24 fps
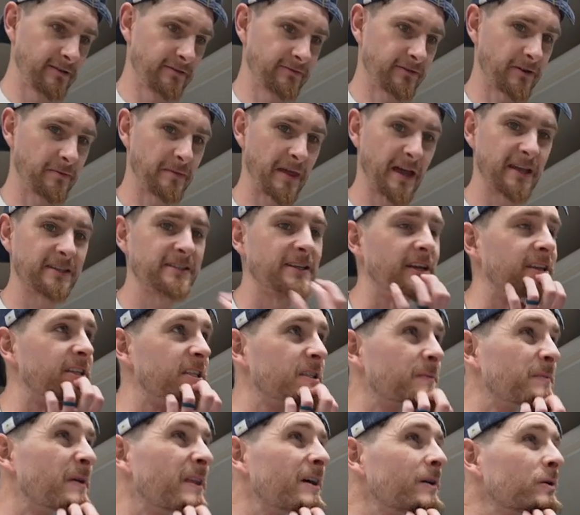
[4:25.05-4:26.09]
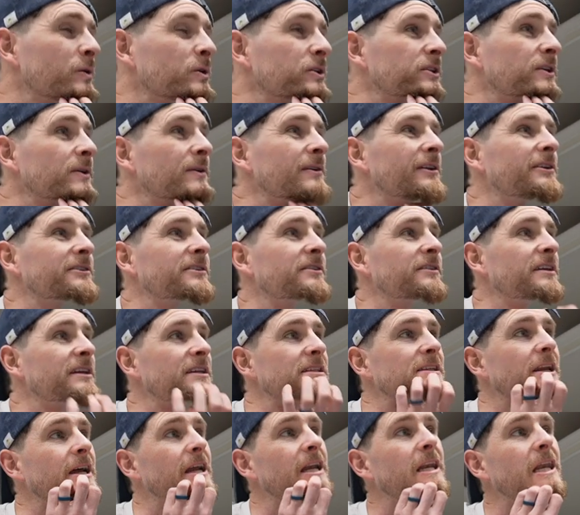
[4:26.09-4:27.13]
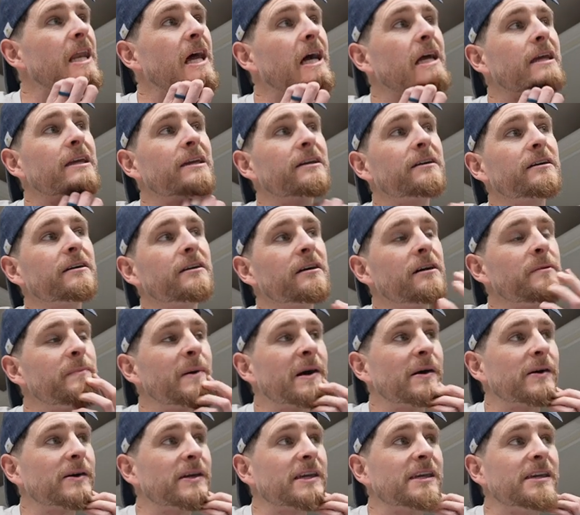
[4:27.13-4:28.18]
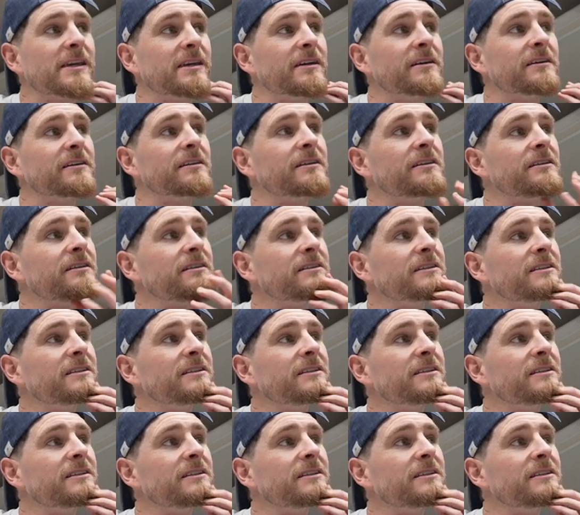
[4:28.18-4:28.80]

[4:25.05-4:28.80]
From that sense. But there are also lots of things that I like about here,